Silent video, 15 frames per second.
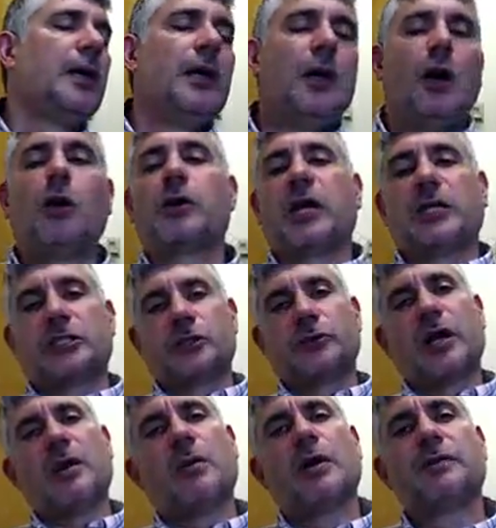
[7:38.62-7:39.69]
Okay, so
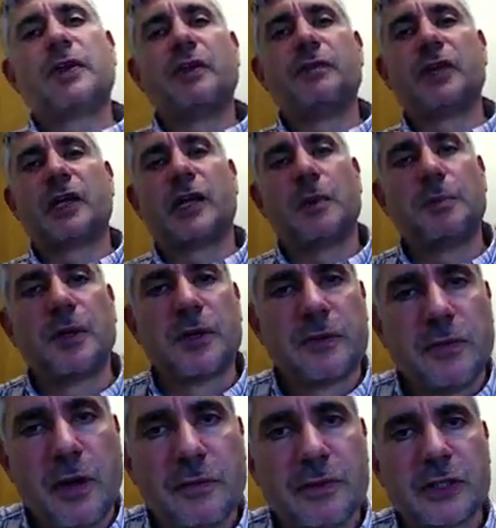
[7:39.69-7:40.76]
now I've given a couple
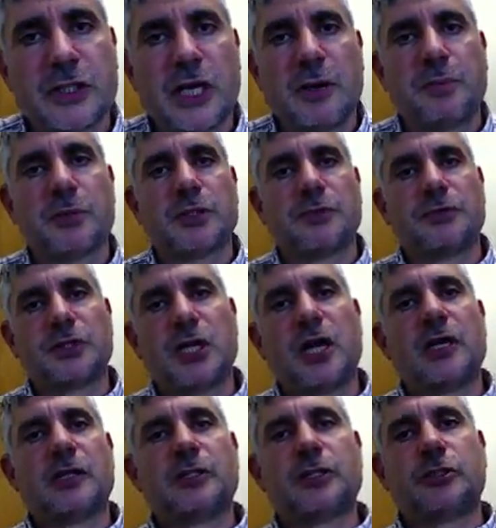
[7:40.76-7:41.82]
of examples of
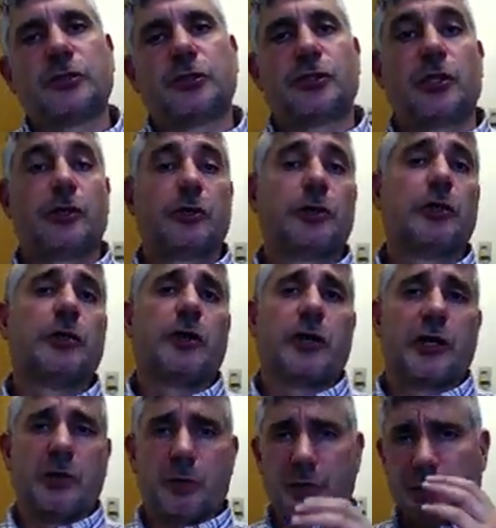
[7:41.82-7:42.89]
silencers that are good
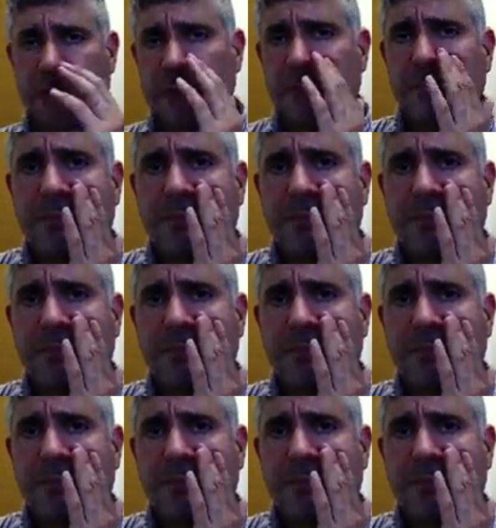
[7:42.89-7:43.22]
arguments.